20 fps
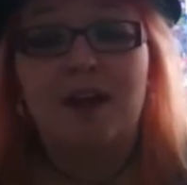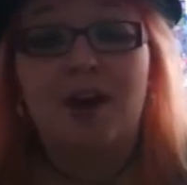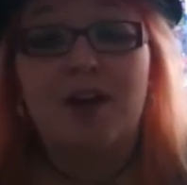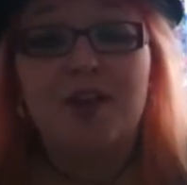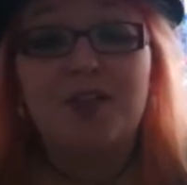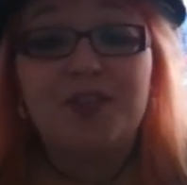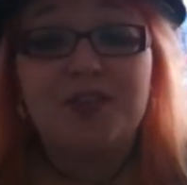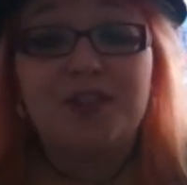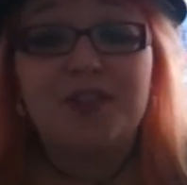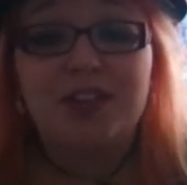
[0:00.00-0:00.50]

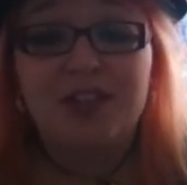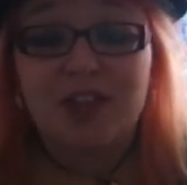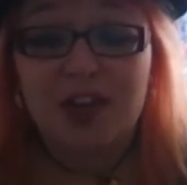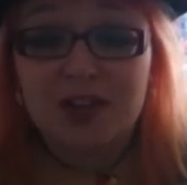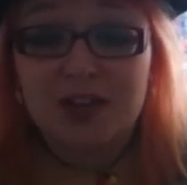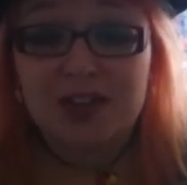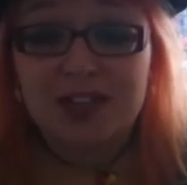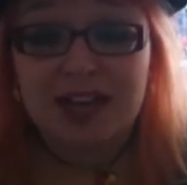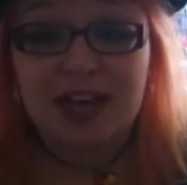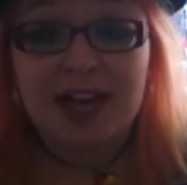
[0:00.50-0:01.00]
Often, a
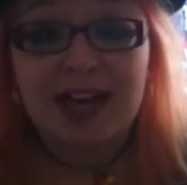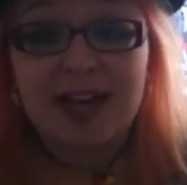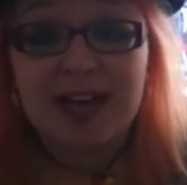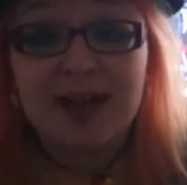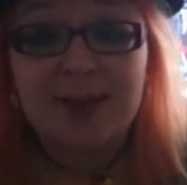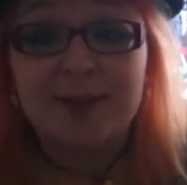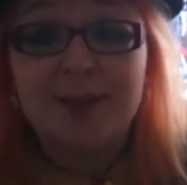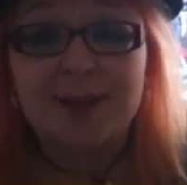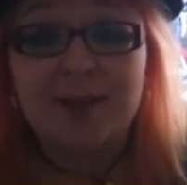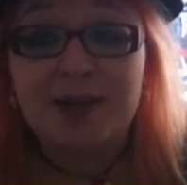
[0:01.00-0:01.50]
lot of the
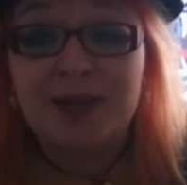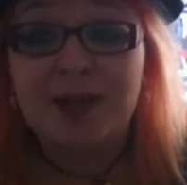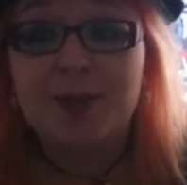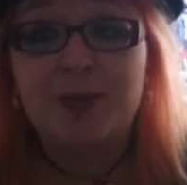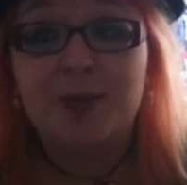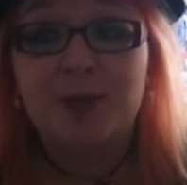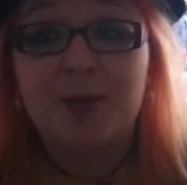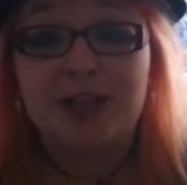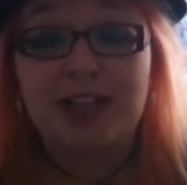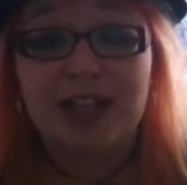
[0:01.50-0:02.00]
time,
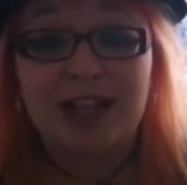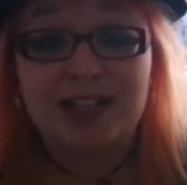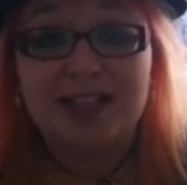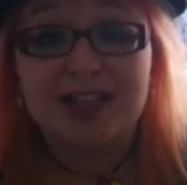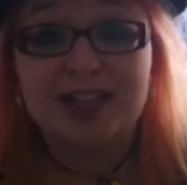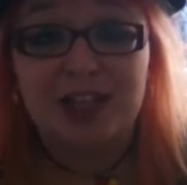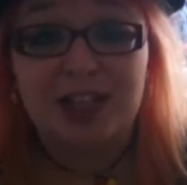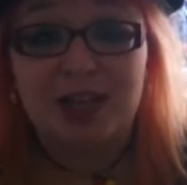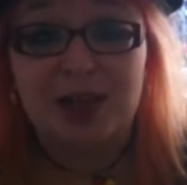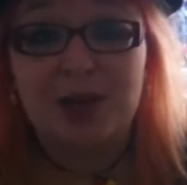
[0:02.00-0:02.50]
people will
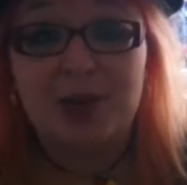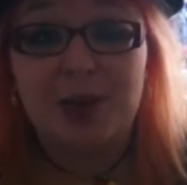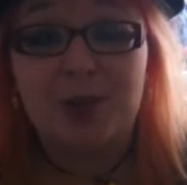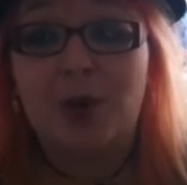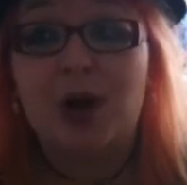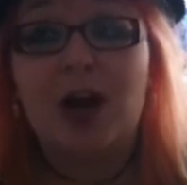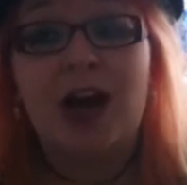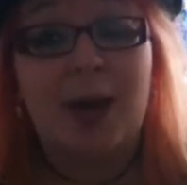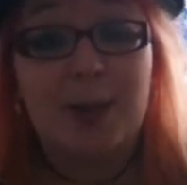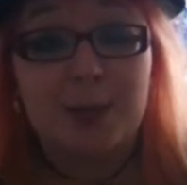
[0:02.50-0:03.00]
ask you
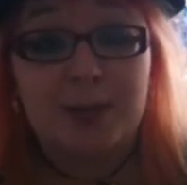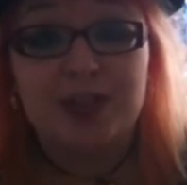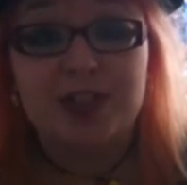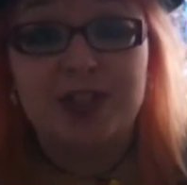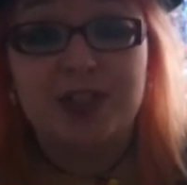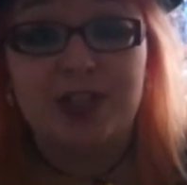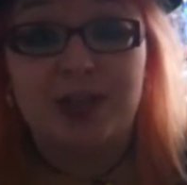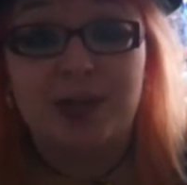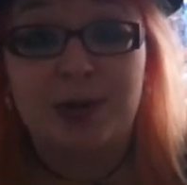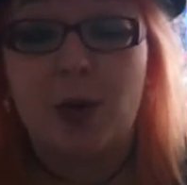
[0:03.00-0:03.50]
what happened
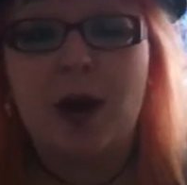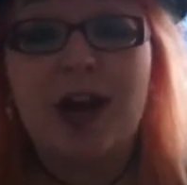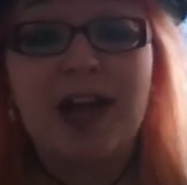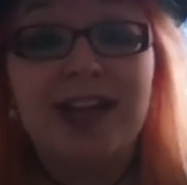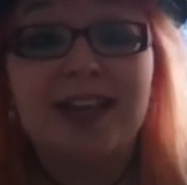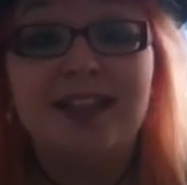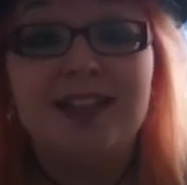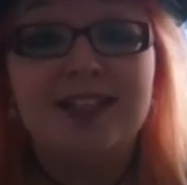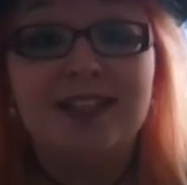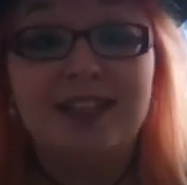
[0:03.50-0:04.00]
to you,
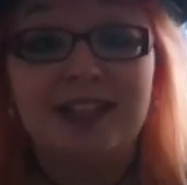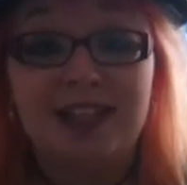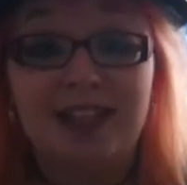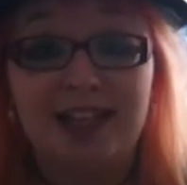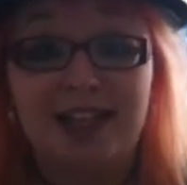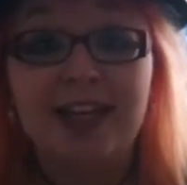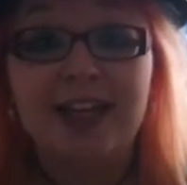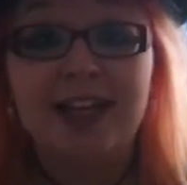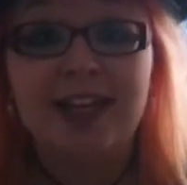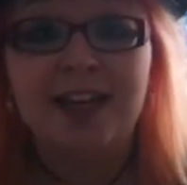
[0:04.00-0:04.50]
quite
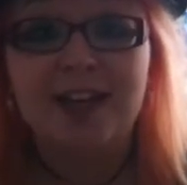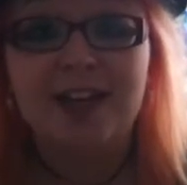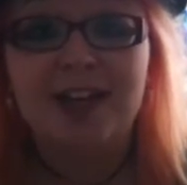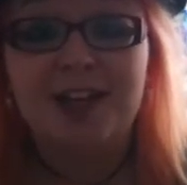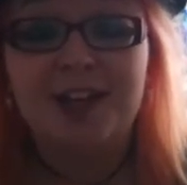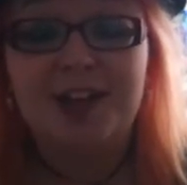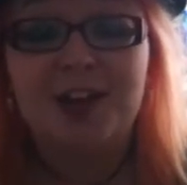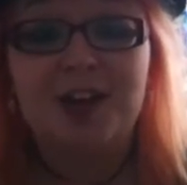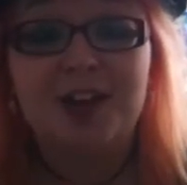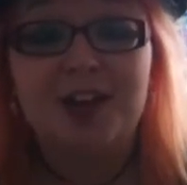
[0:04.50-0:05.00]
innocently,
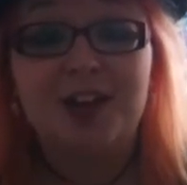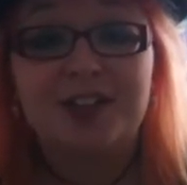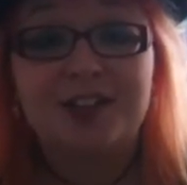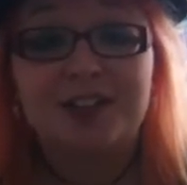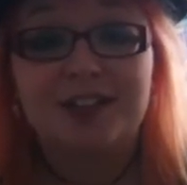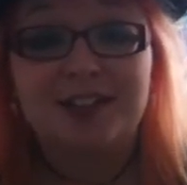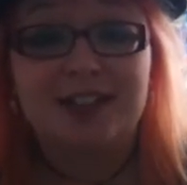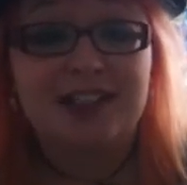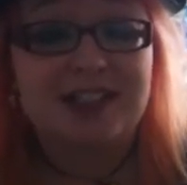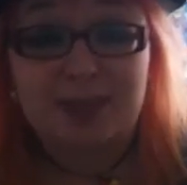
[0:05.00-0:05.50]

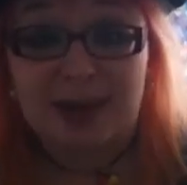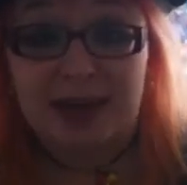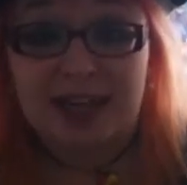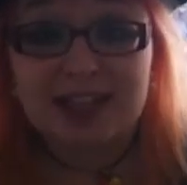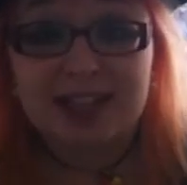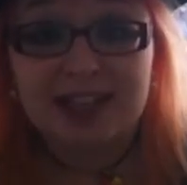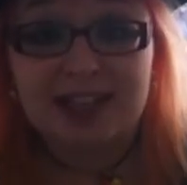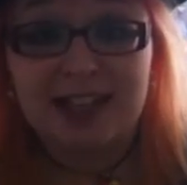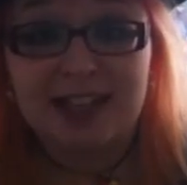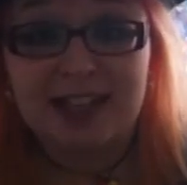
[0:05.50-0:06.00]
not
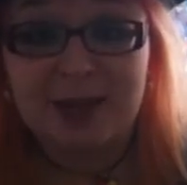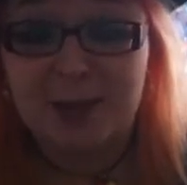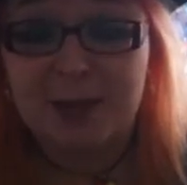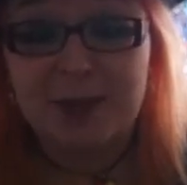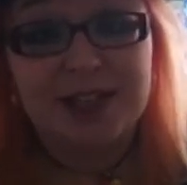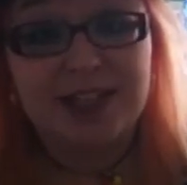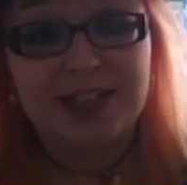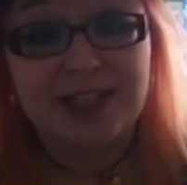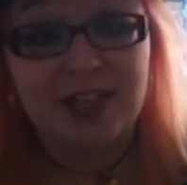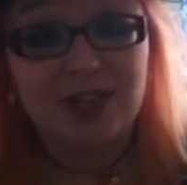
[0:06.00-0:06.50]
suspecting it could
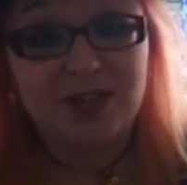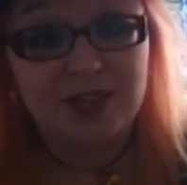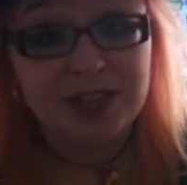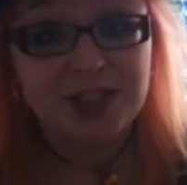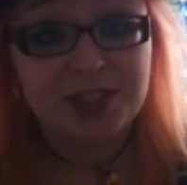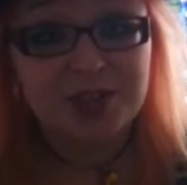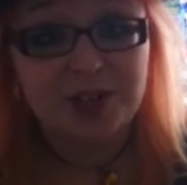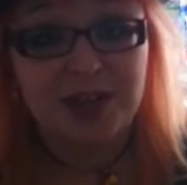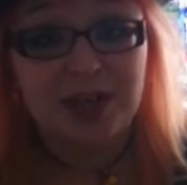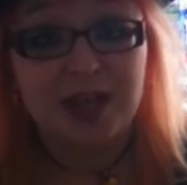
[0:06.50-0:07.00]
be
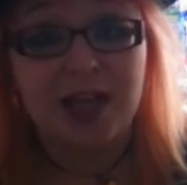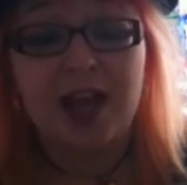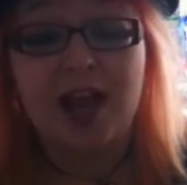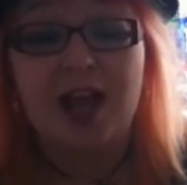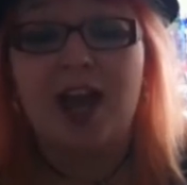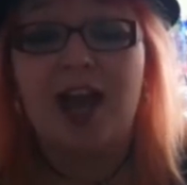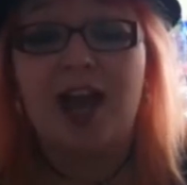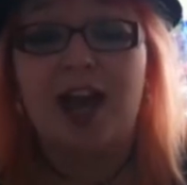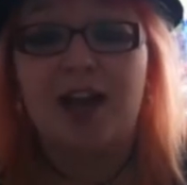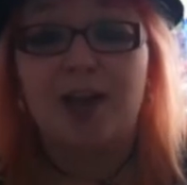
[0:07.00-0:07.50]
self-injury,
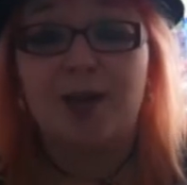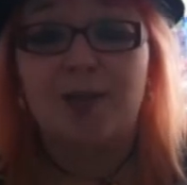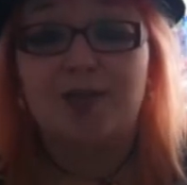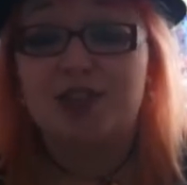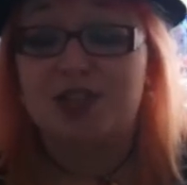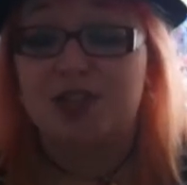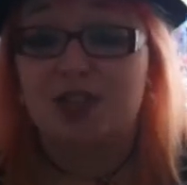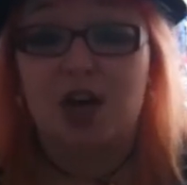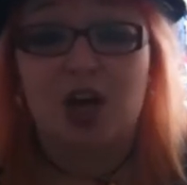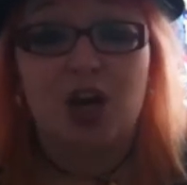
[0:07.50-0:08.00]

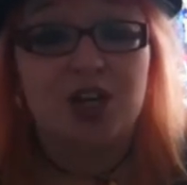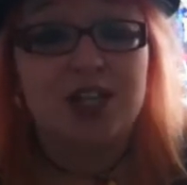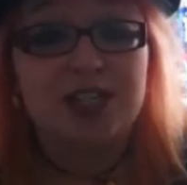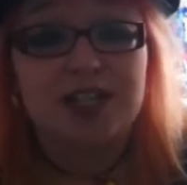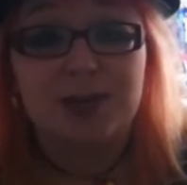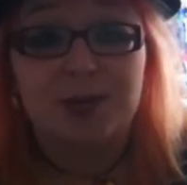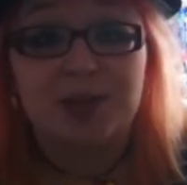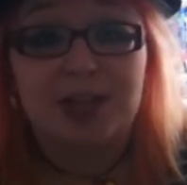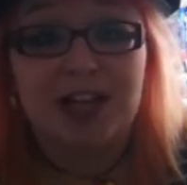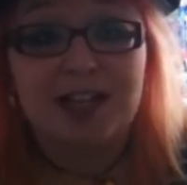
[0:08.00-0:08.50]
just
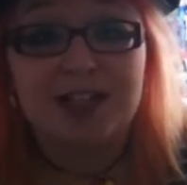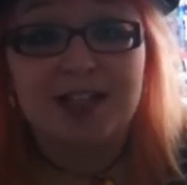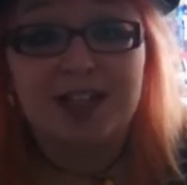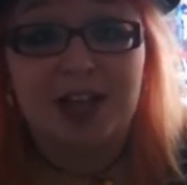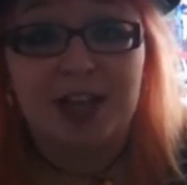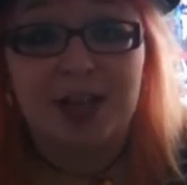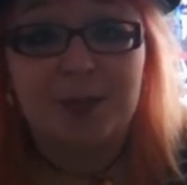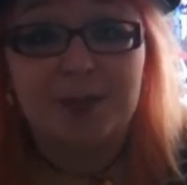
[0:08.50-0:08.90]
honestly will ask